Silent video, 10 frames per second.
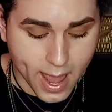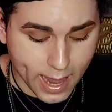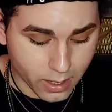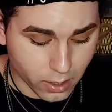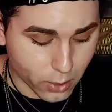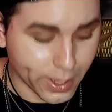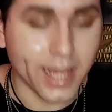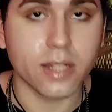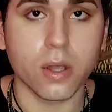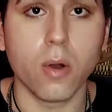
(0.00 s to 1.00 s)
And you know what?
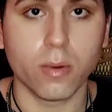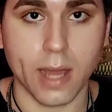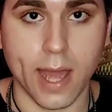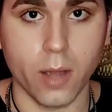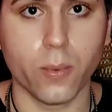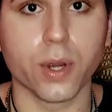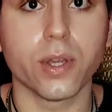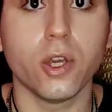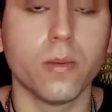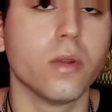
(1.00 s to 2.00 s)
It's okay. We're
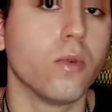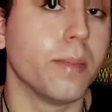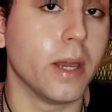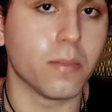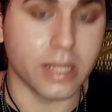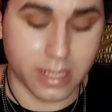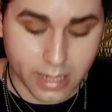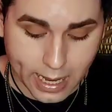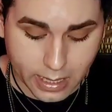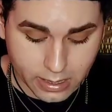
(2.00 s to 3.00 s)
human. We make
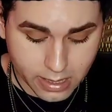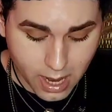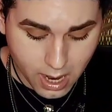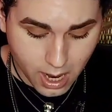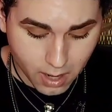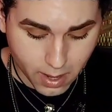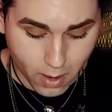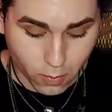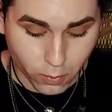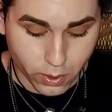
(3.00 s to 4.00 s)
mistakes,
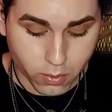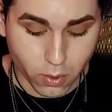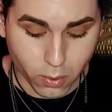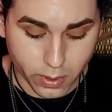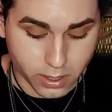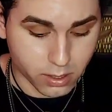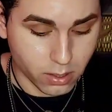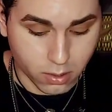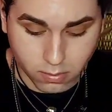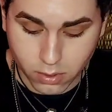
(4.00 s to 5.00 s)
and we don't always,
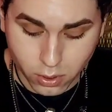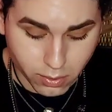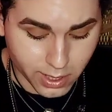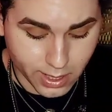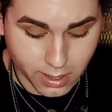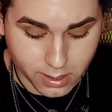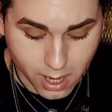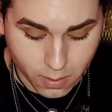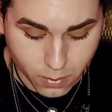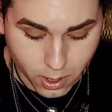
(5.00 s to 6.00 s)
do things
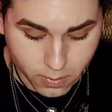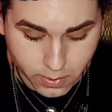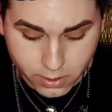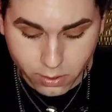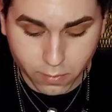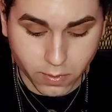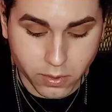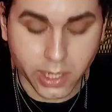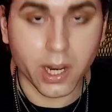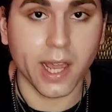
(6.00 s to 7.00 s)
on purpose. So if you
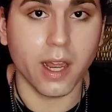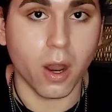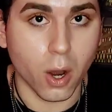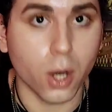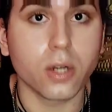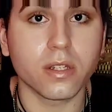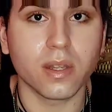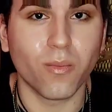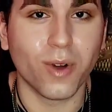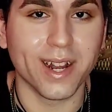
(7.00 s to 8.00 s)
did hurt
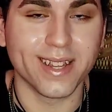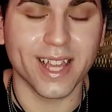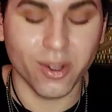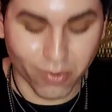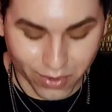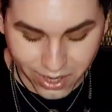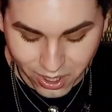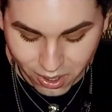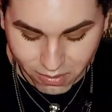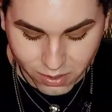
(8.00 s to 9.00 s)
someone that you were really
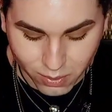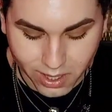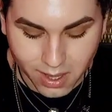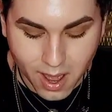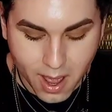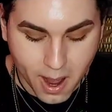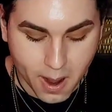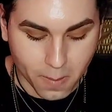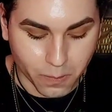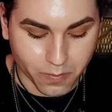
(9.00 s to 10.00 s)
close with,
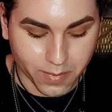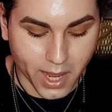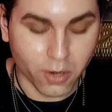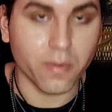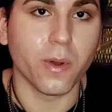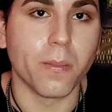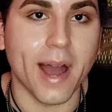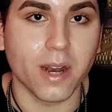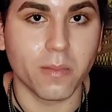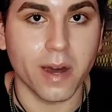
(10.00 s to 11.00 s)
and you feel
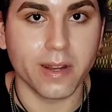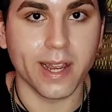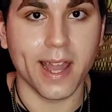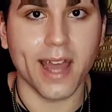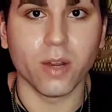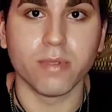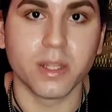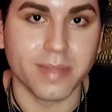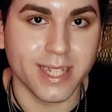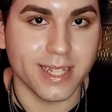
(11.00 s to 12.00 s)
bad about it, and it
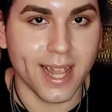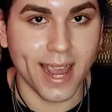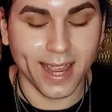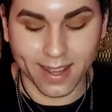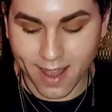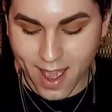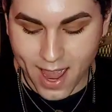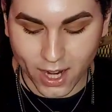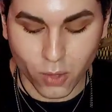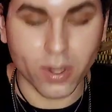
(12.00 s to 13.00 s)
was a mistake,
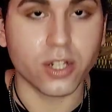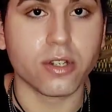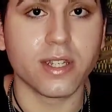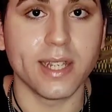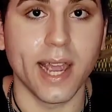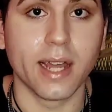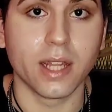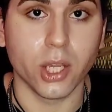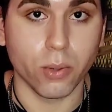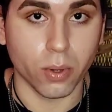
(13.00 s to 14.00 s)
and you understand
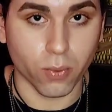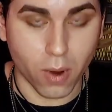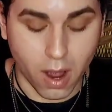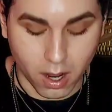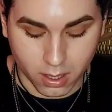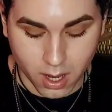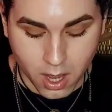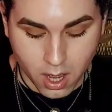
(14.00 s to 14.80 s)
that you were wrong,